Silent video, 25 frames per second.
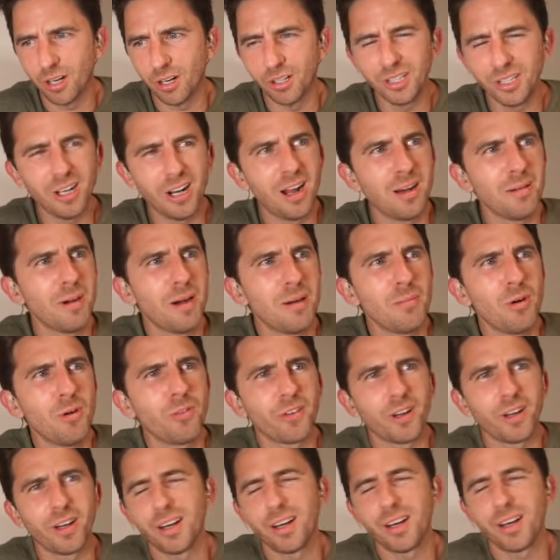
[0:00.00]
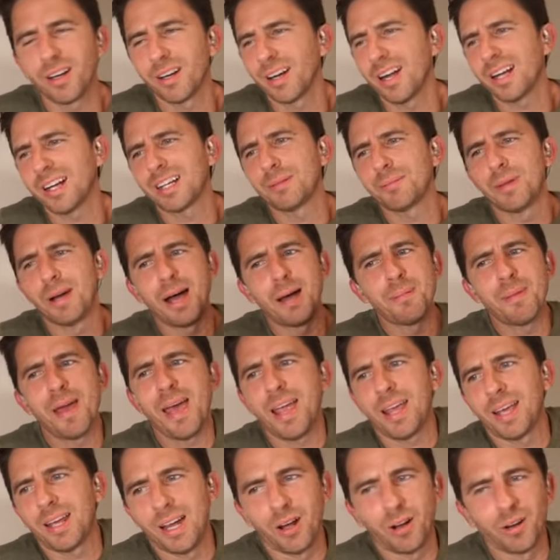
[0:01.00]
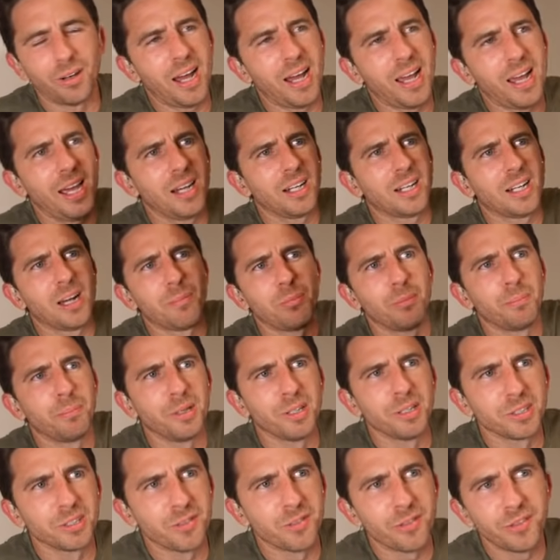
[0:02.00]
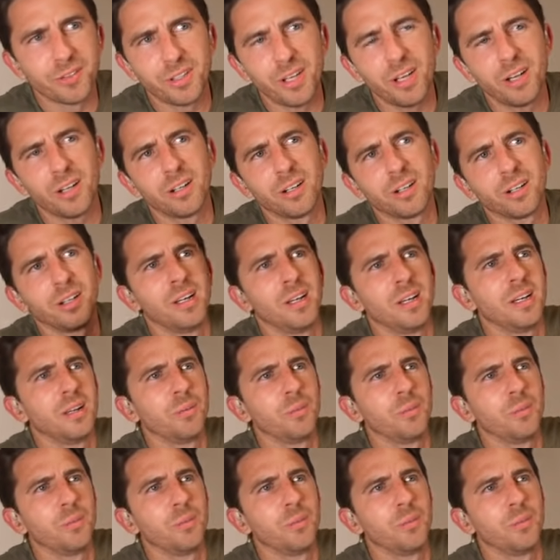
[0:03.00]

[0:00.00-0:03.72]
You know, you know, I'm over here. Come on, I'm hanging out. I had a couple beers for dinner.